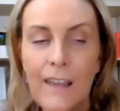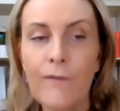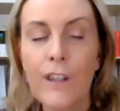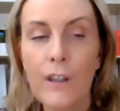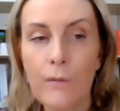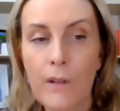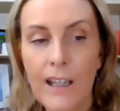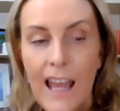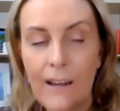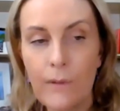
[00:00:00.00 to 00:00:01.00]
If you
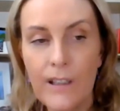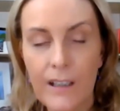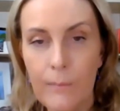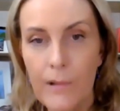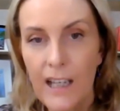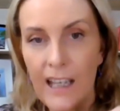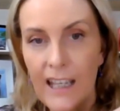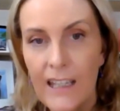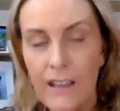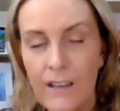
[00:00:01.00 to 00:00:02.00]
connect with
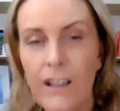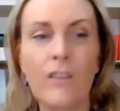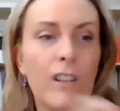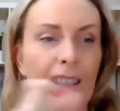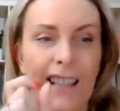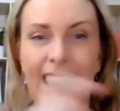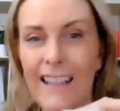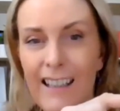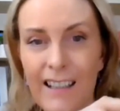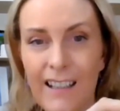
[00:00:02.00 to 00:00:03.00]
somebody, don't just
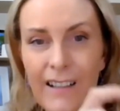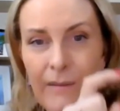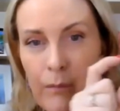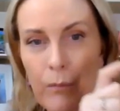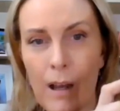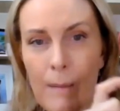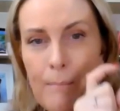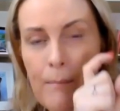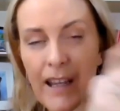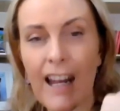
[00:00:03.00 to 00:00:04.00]
send
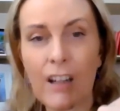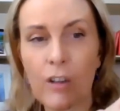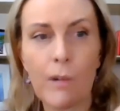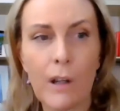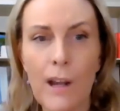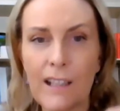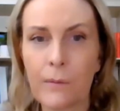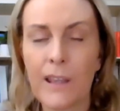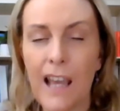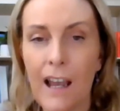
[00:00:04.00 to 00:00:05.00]
um, connection
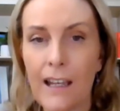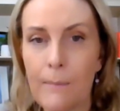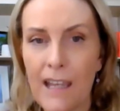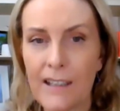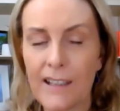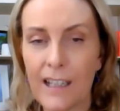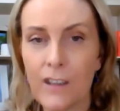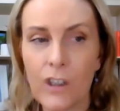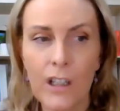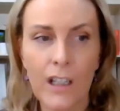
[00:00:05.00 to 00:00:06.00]
requests without any
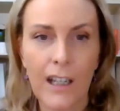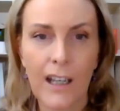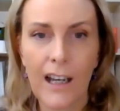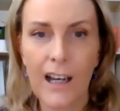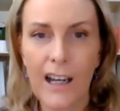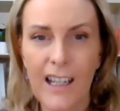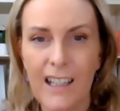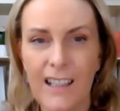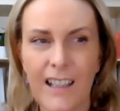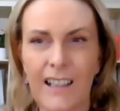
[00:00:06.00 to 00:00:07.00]
message
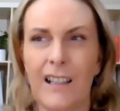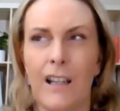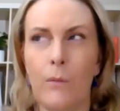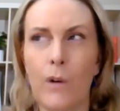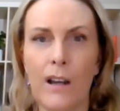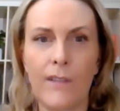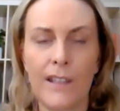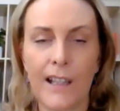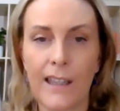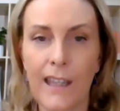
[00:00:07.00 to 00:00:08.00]
because uh, that's like why have
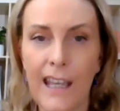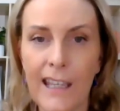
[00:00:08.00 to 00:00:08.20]
you sent